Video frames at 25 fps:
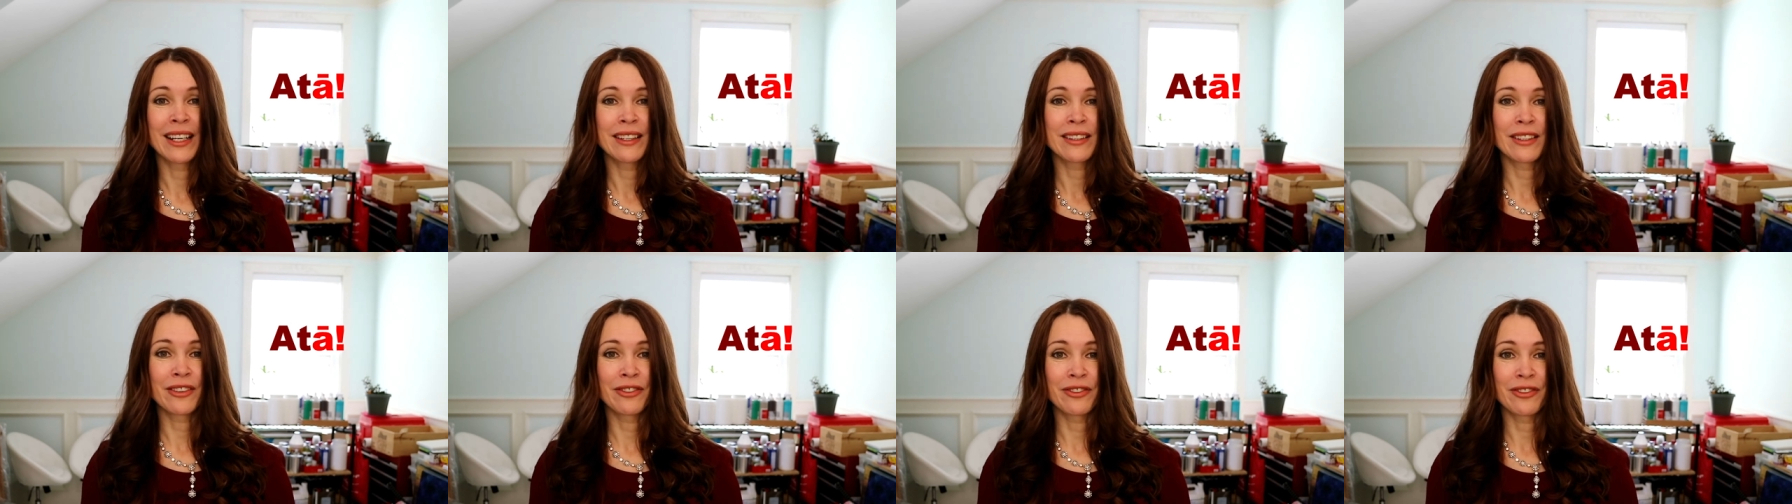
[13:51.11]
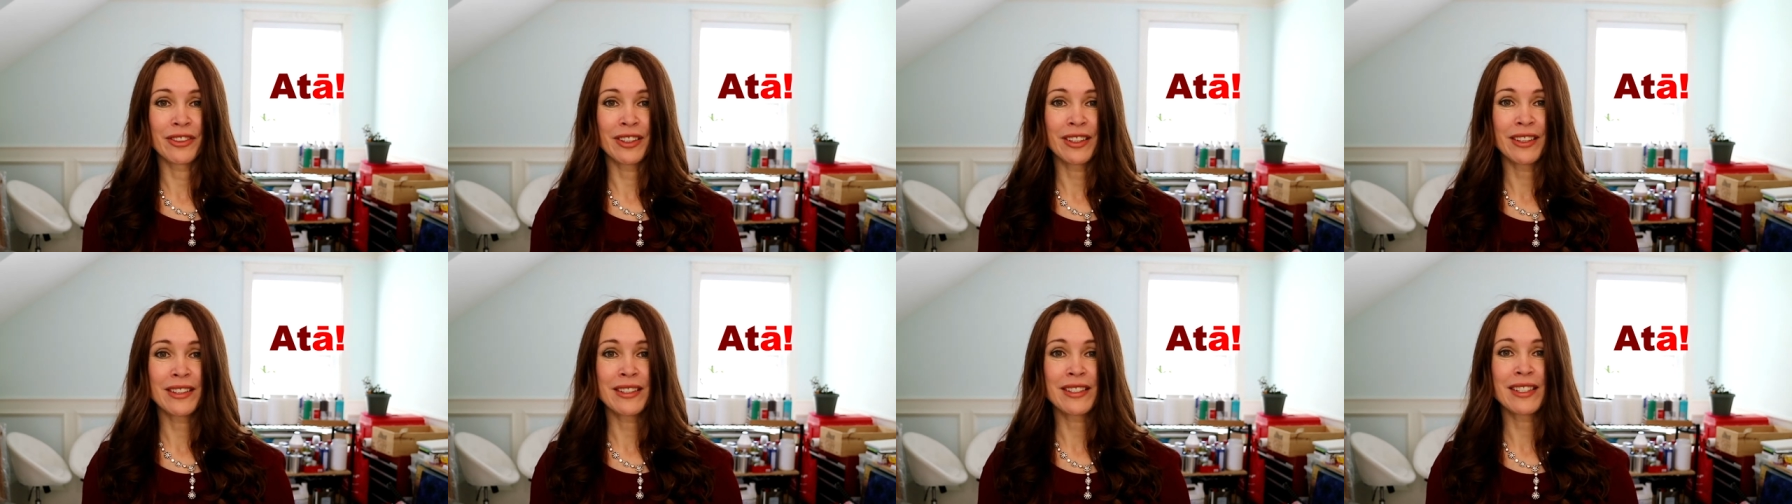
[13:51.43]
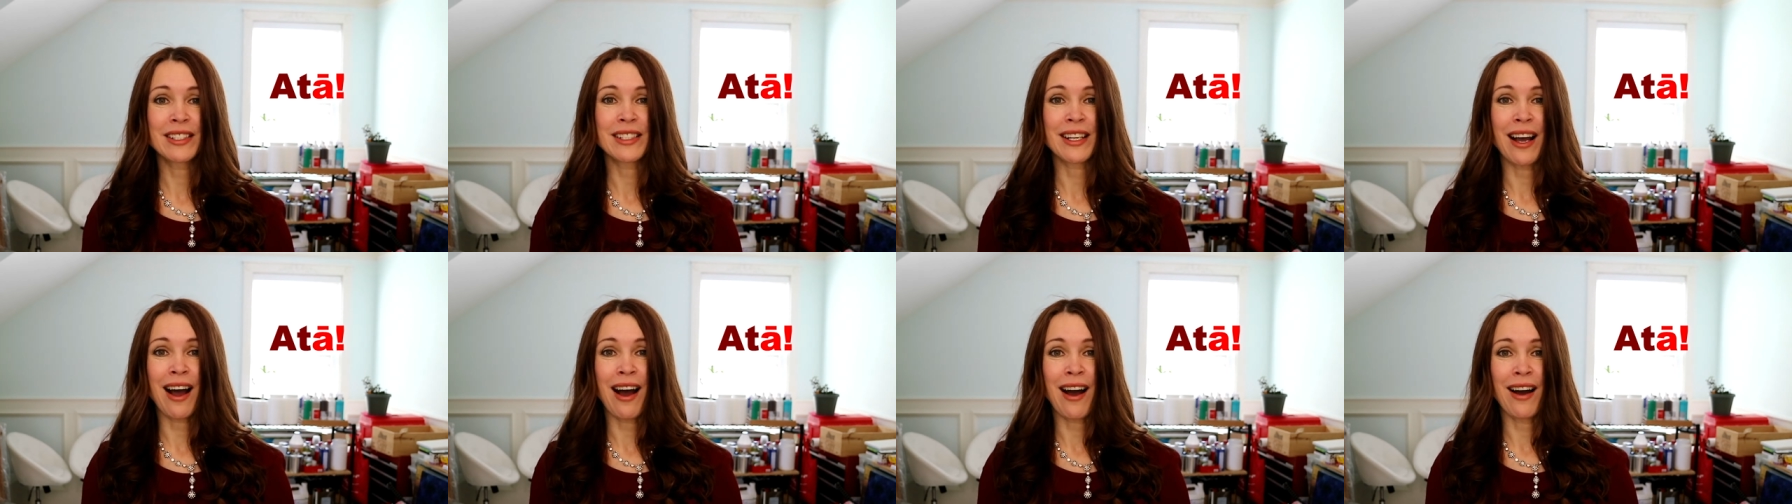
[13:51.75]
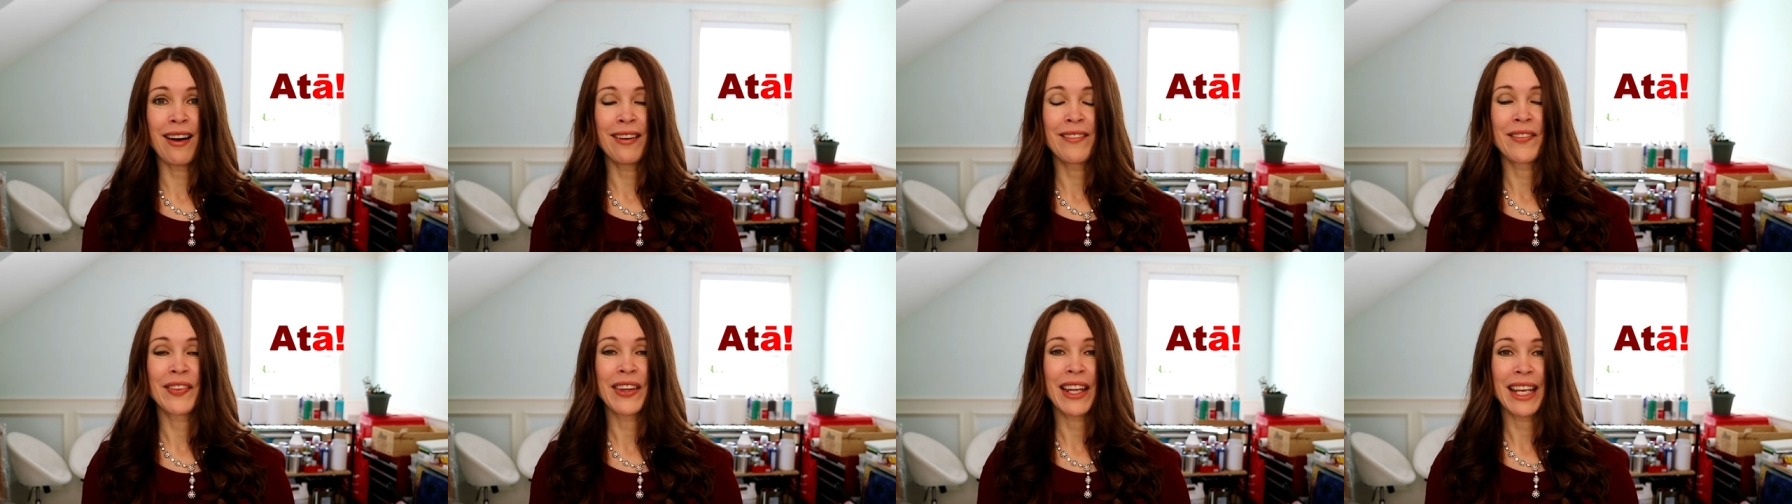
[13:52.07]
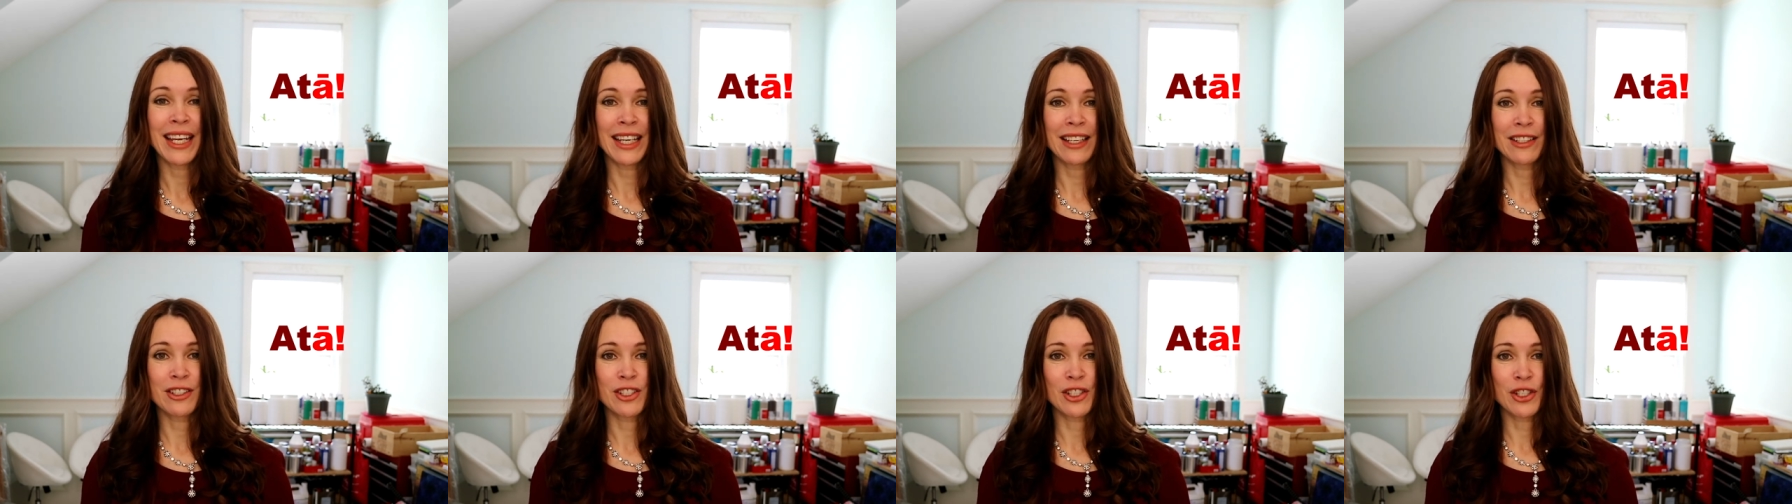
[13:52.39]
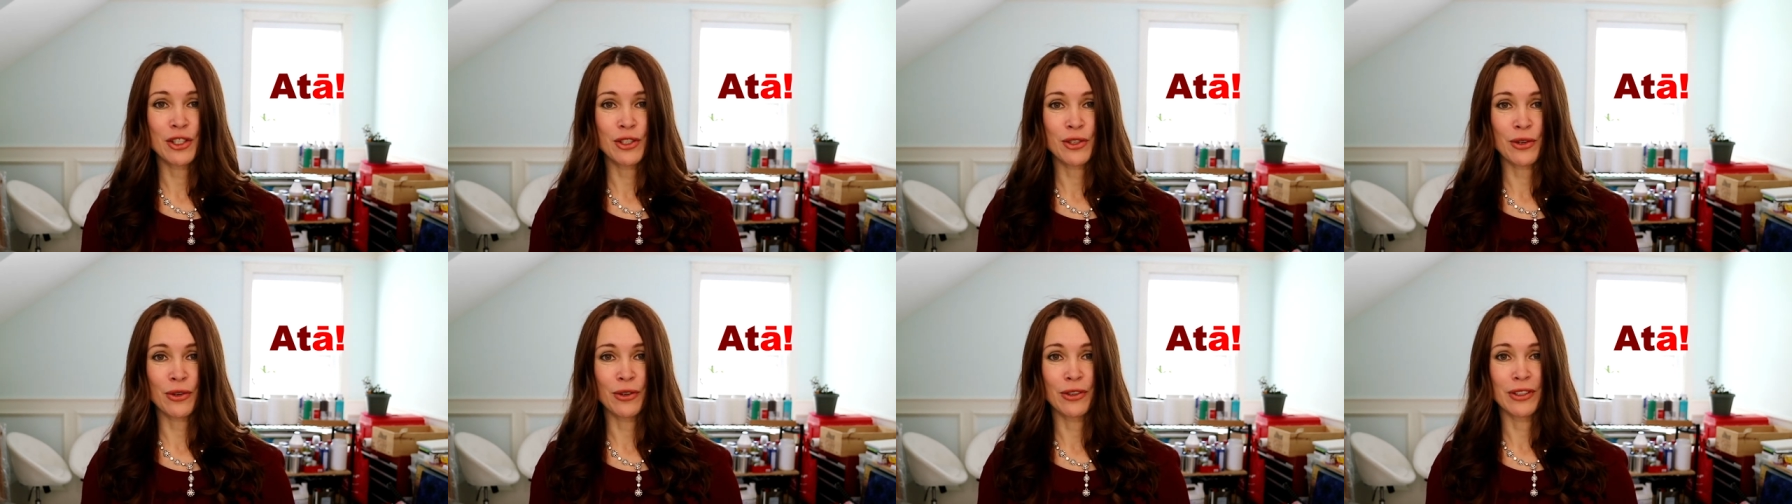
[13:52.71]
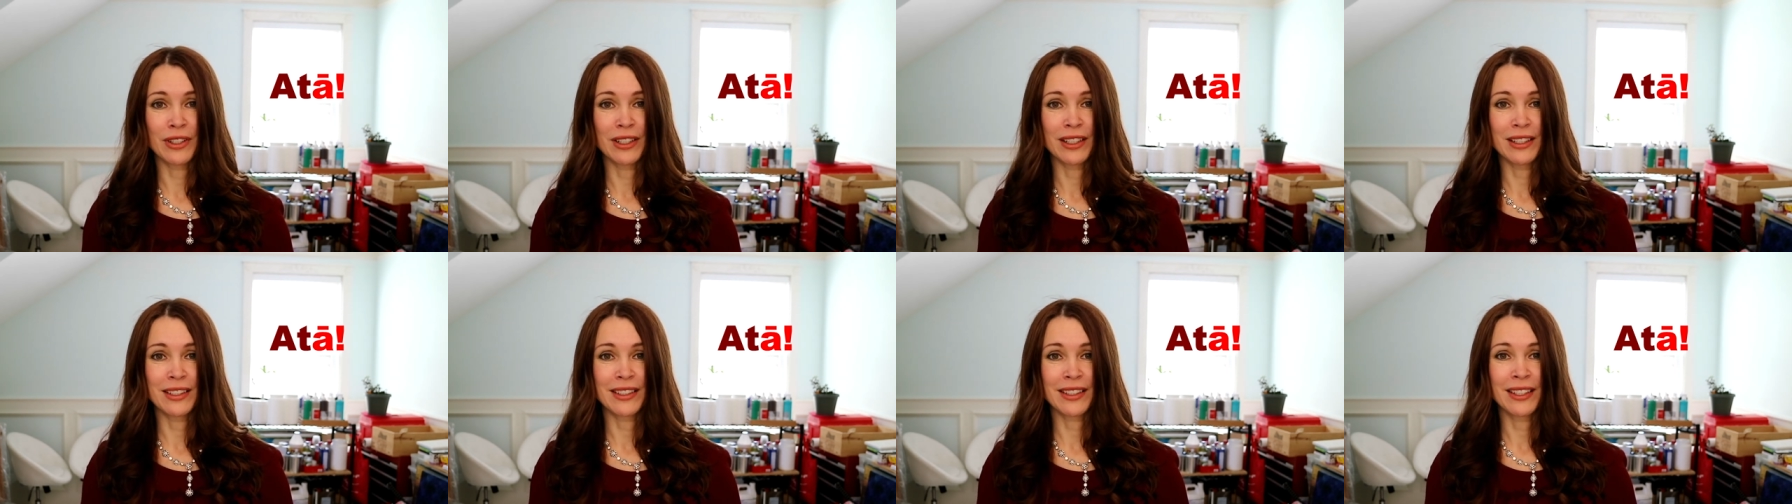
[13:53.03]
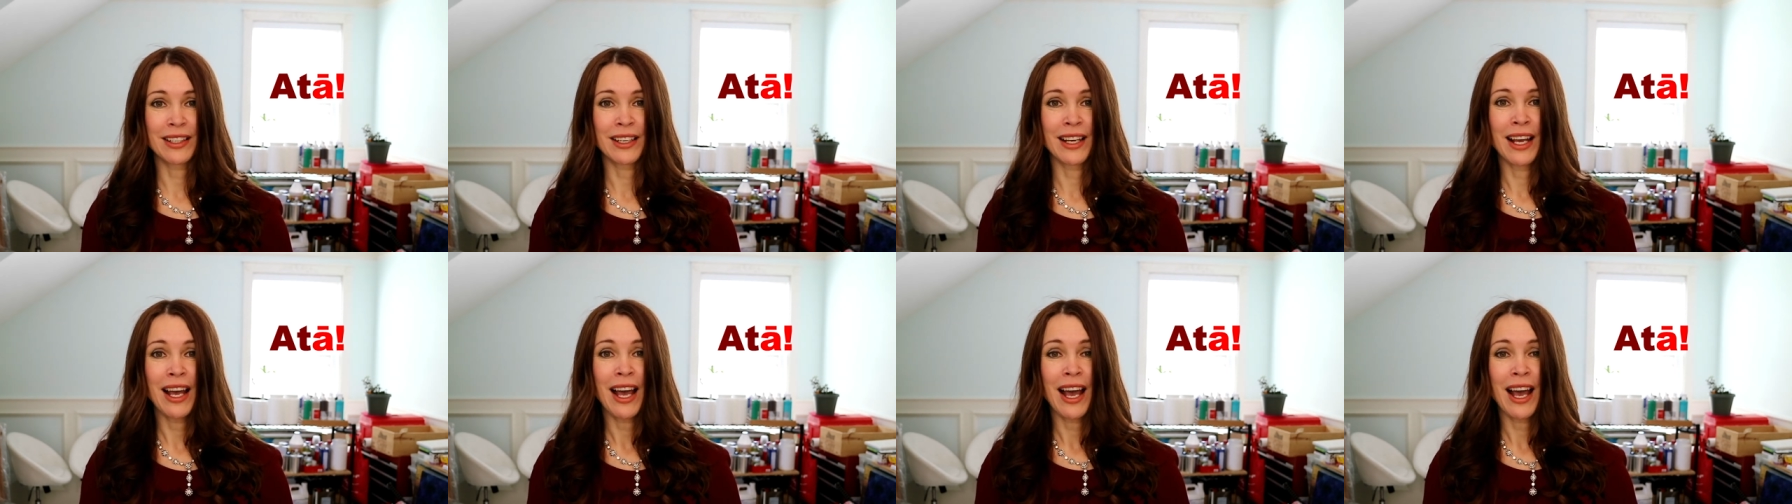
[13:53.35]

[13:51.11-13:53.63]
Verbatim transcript: The first a is short.